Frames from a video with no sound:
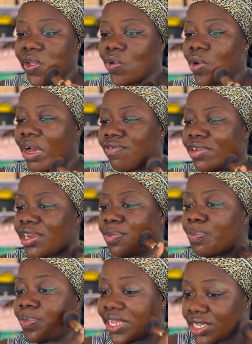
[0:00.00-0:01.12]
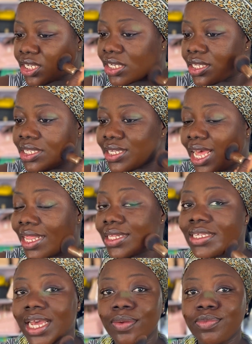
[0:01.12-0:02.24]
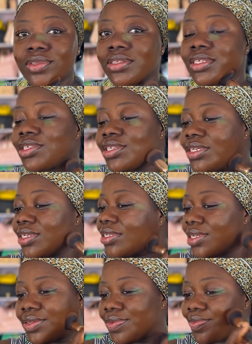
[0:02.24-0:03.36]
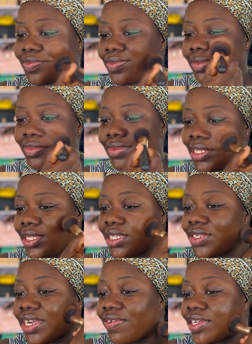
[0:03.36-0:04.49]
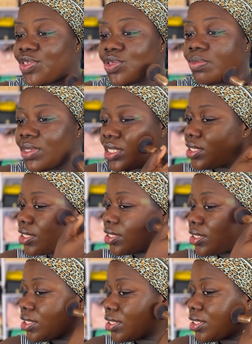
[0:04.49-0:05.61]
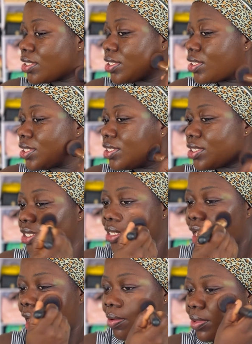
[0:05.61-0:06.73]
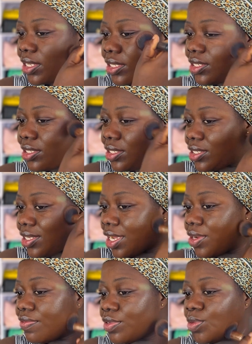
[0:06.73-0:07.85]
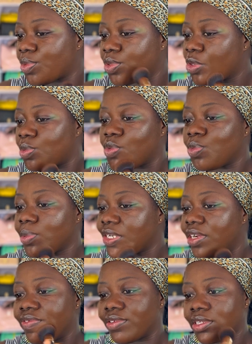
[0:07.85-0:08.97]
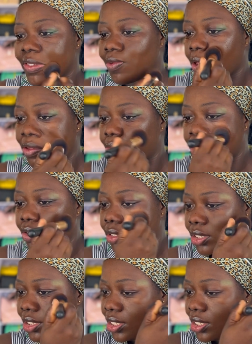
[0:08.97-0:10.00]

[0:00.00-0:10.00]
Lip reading: who are very patient. Other times the drivers you meet, I mean, they are not even supposed to be Uber drivers, because